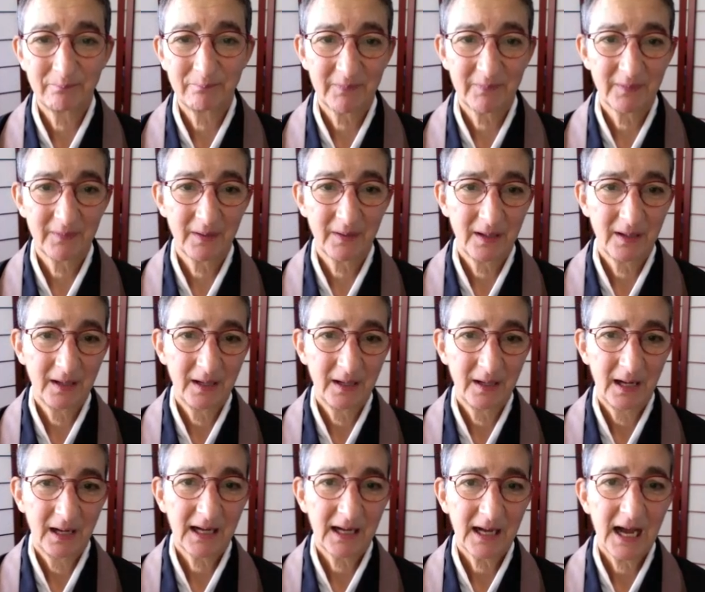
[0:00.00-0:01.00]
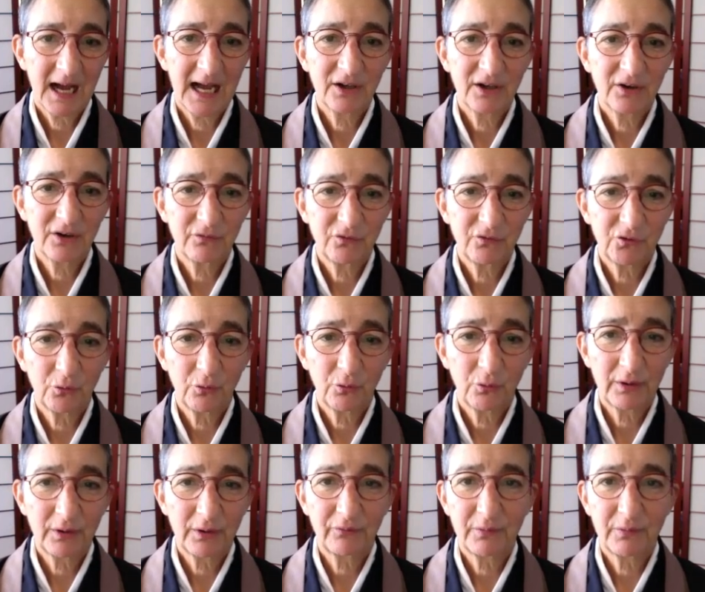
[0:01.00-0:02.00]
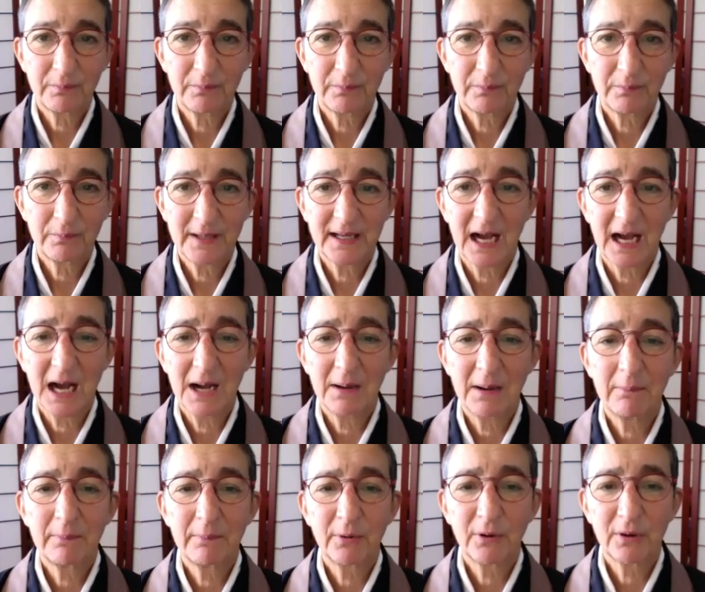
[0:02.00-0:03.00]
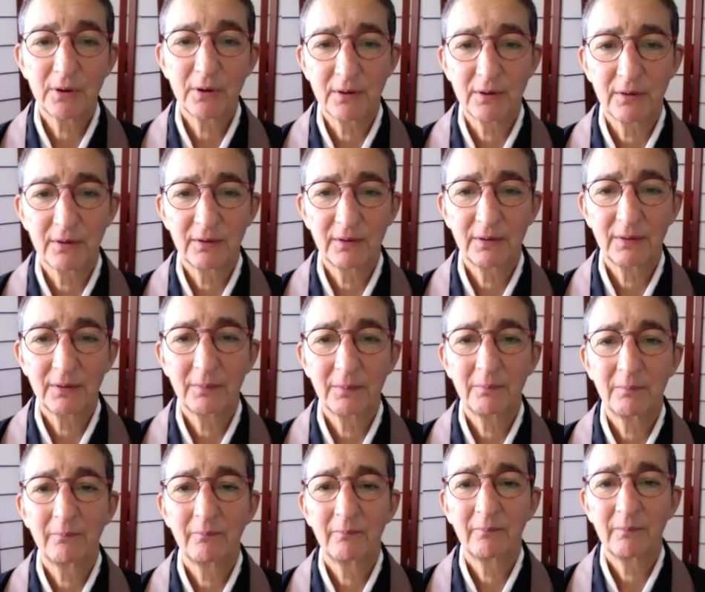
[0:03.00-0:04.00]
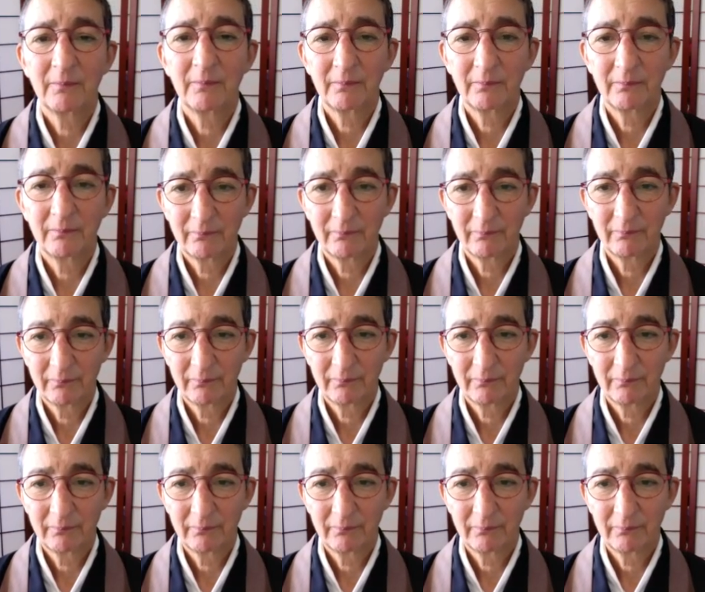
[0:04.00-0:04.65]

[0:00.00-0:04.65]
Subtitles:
Can happen. A kind of joy from being unburdened.